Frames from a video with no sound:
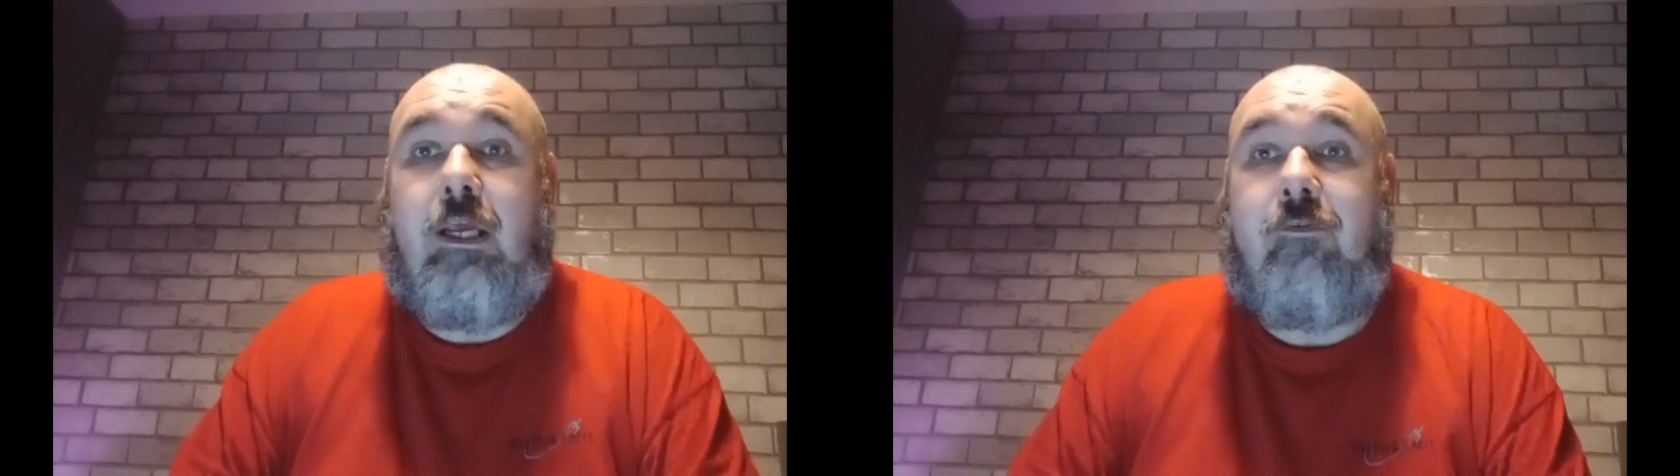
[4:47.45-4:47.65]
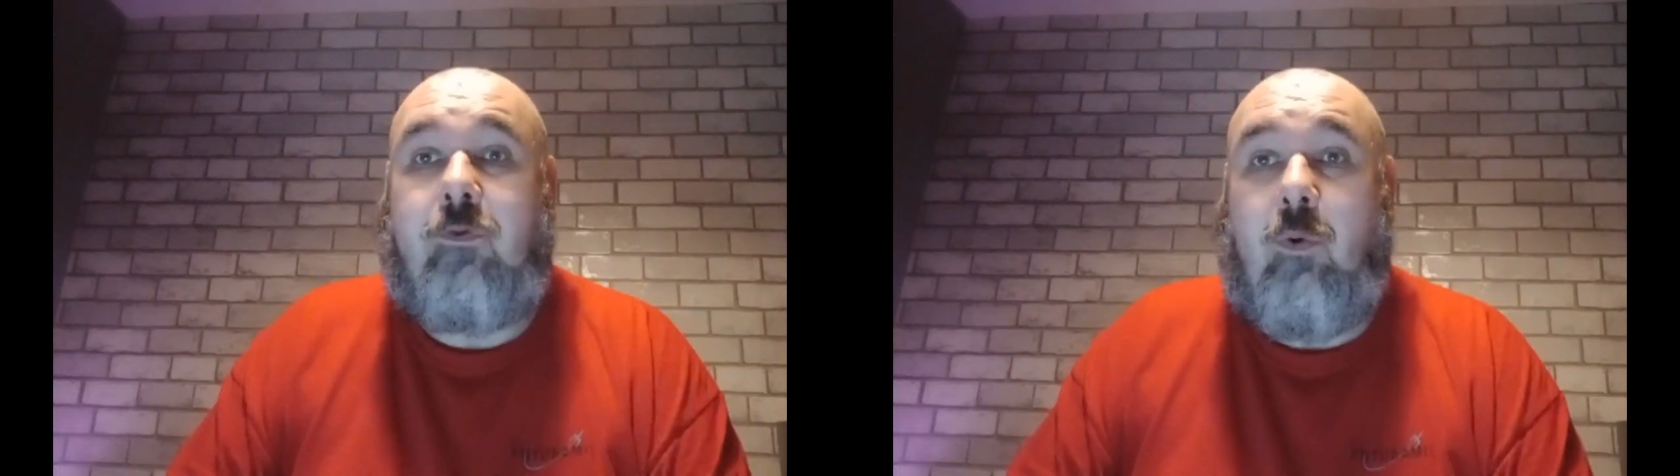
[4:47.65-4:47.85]

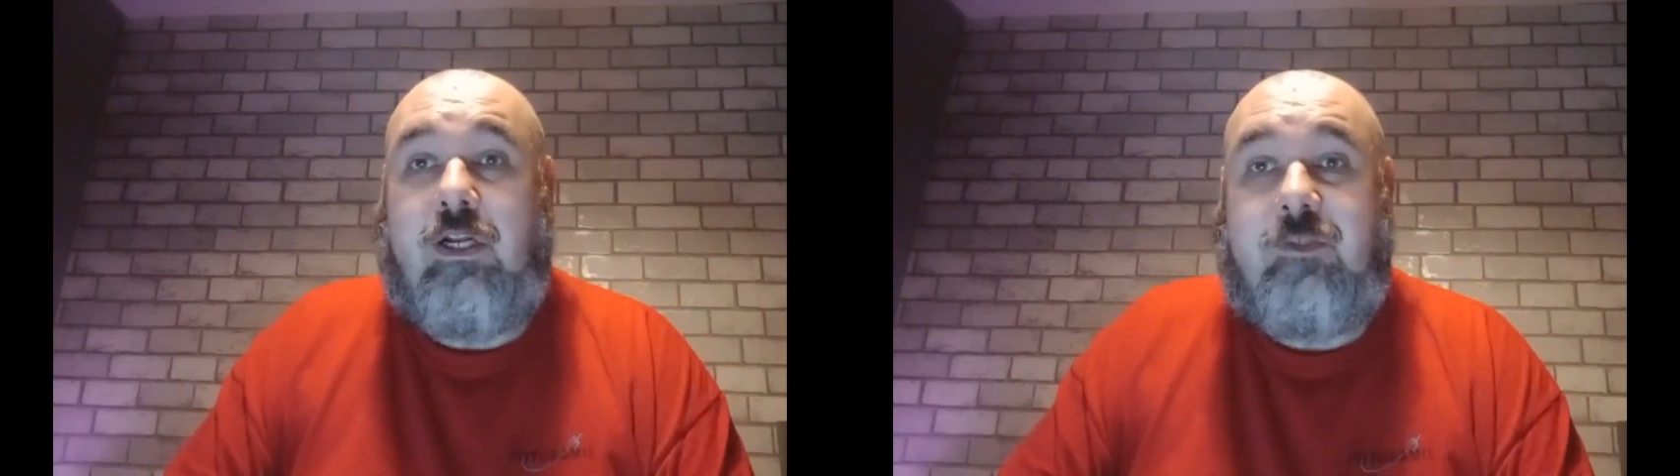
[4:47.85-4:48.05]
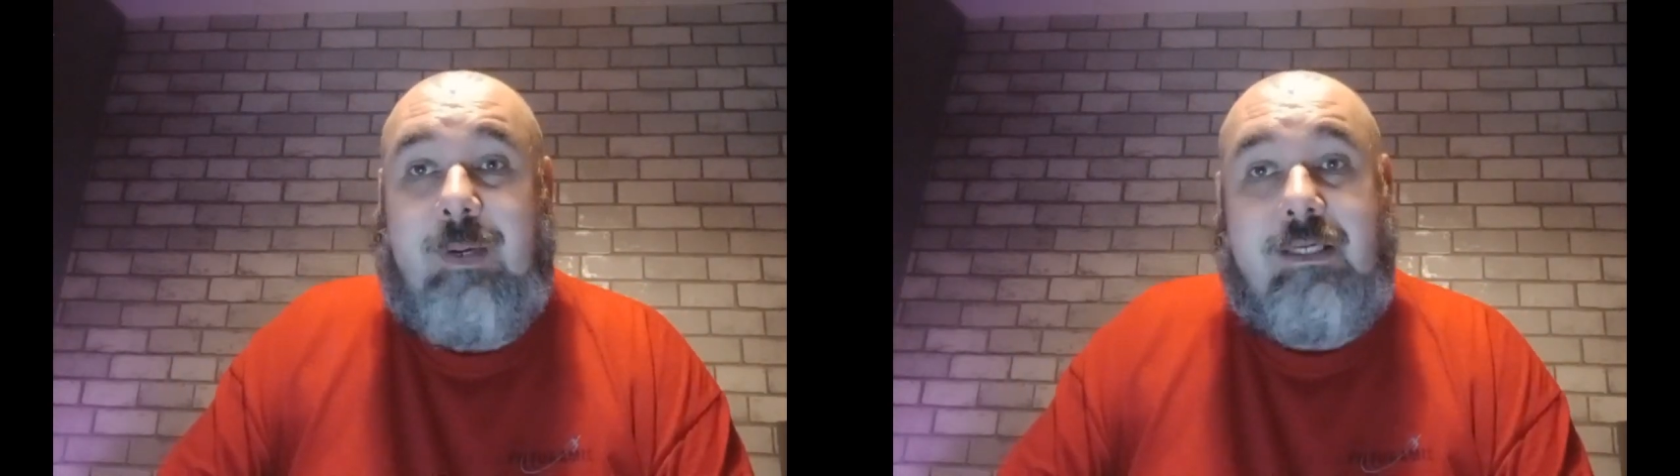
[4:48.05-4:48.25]
If you're wanting
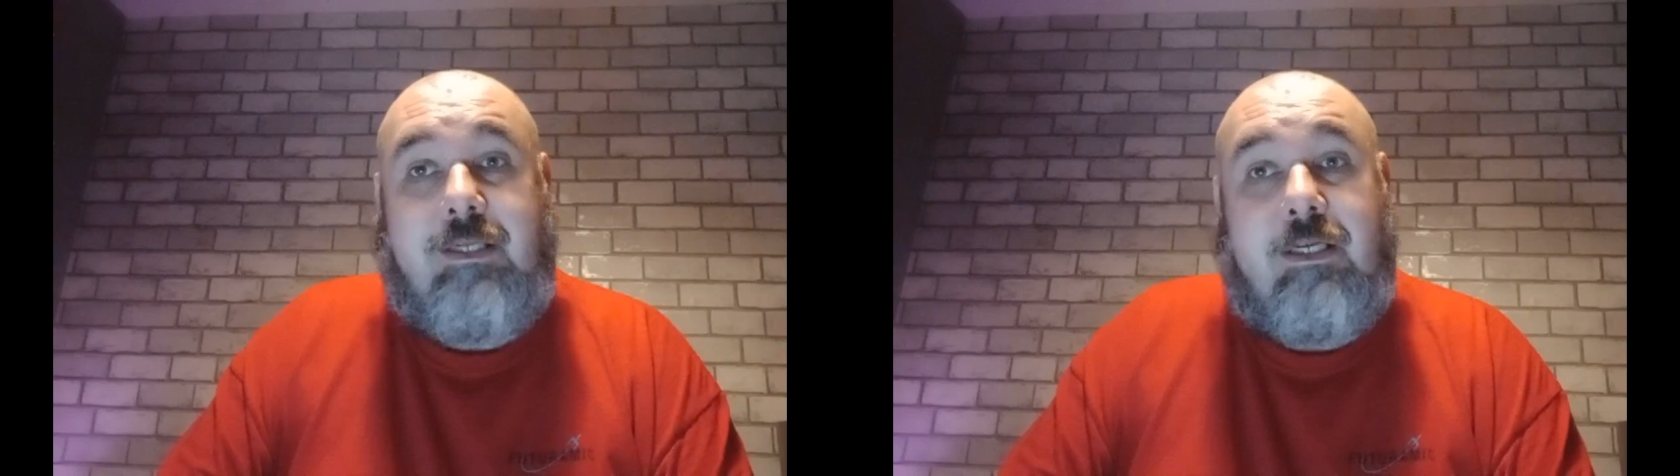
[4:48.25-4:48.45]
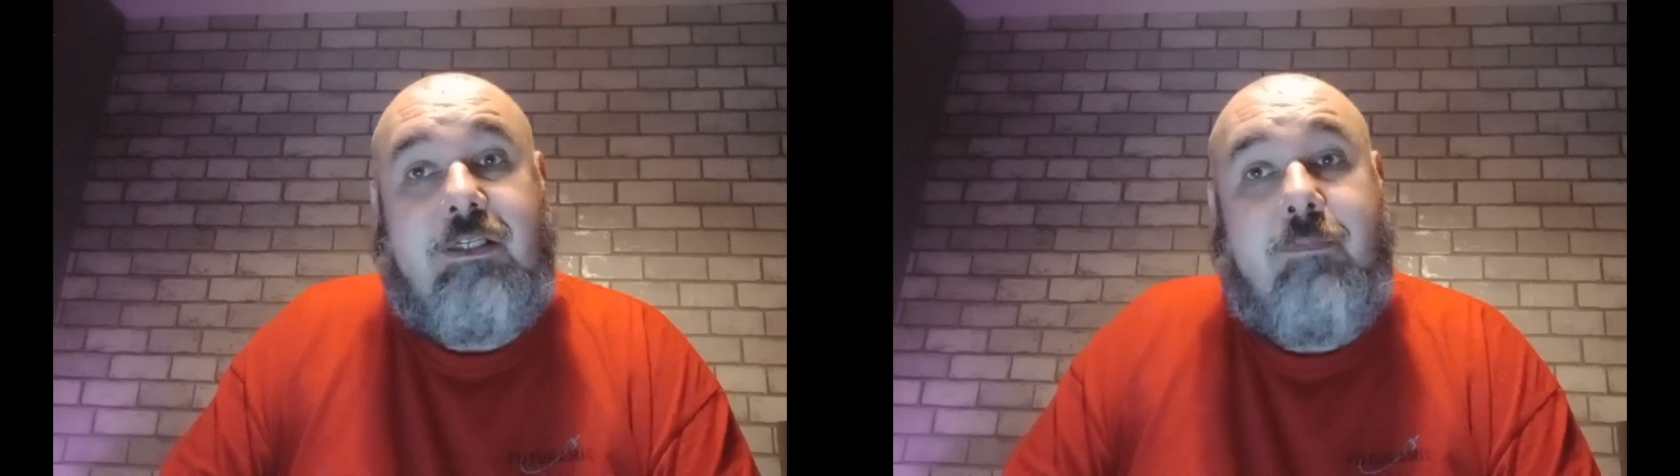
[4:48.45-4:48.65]
Space
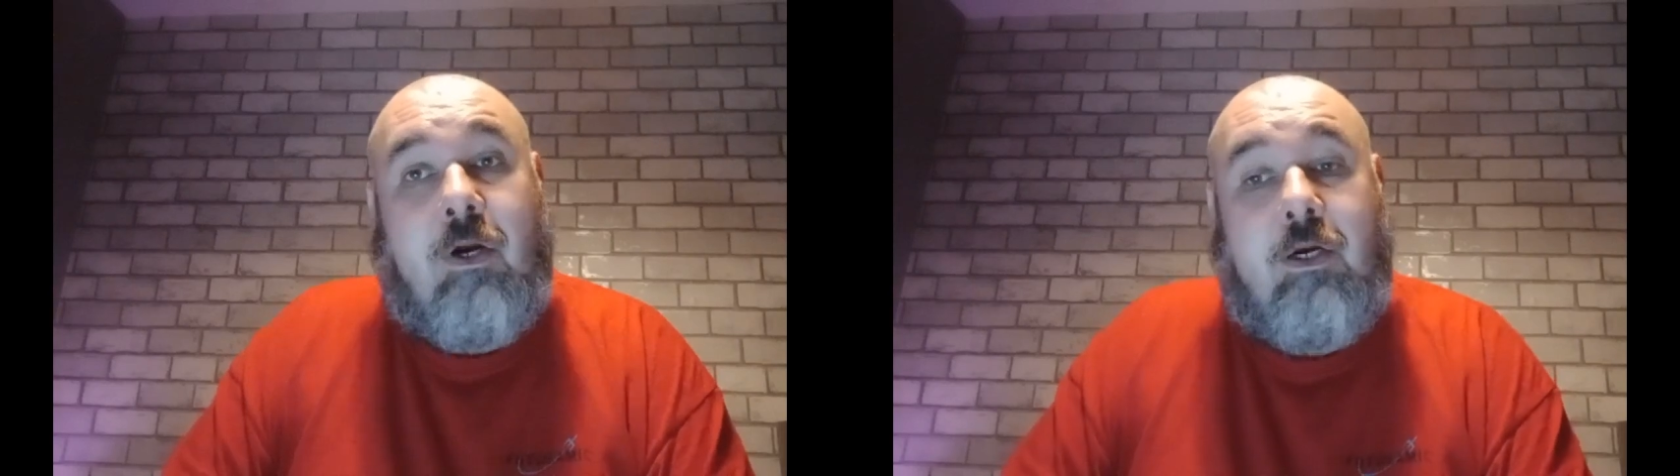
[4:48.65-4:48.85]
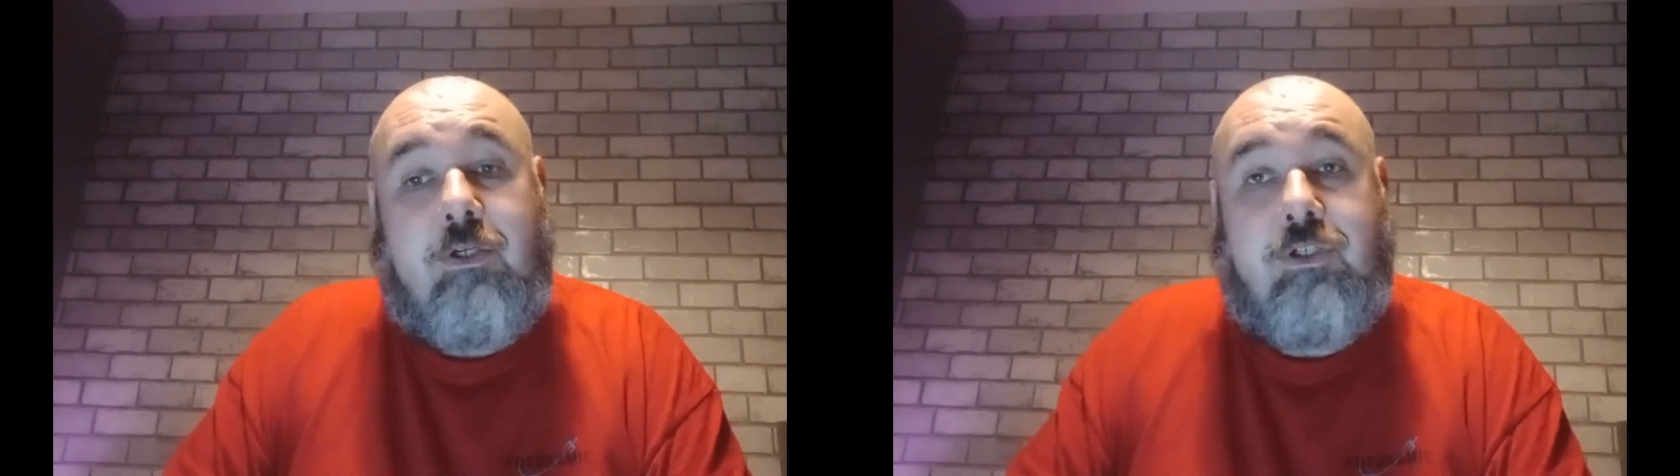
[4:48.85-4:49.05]
Nessie
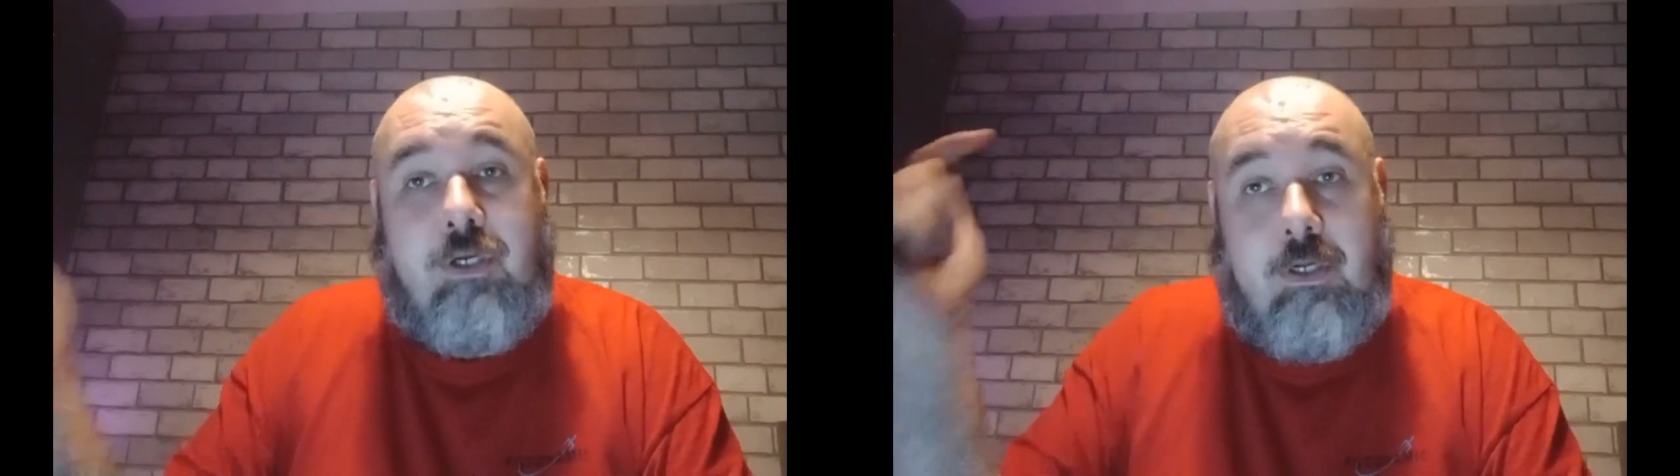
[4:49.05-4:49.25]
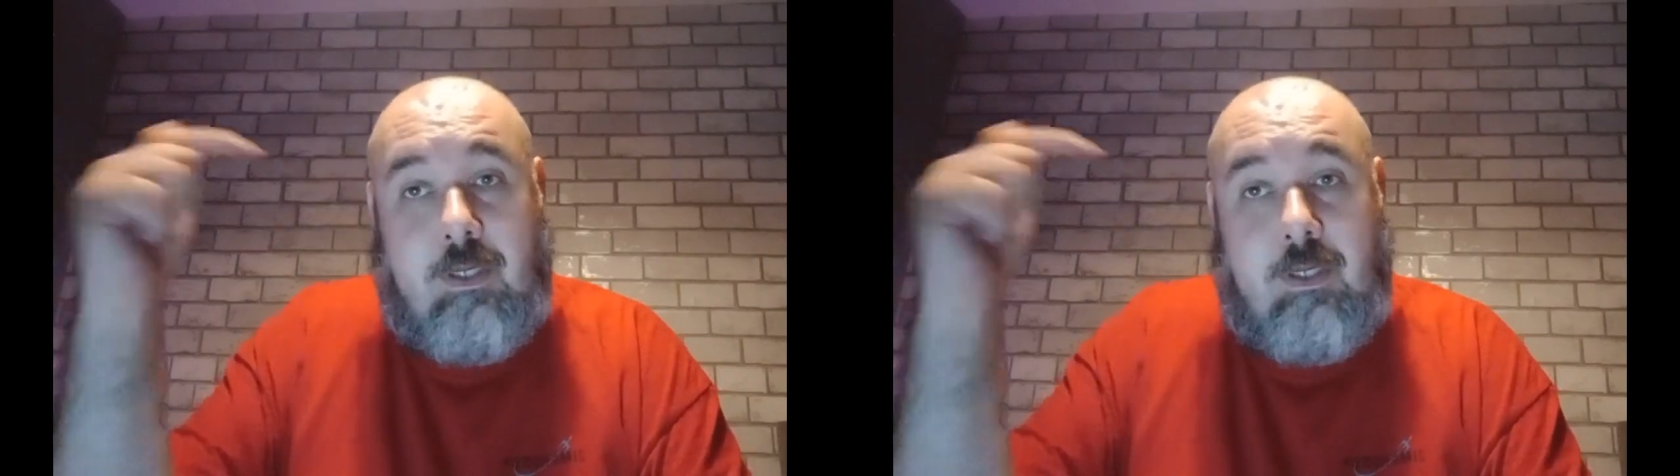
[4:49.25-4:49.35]
merch,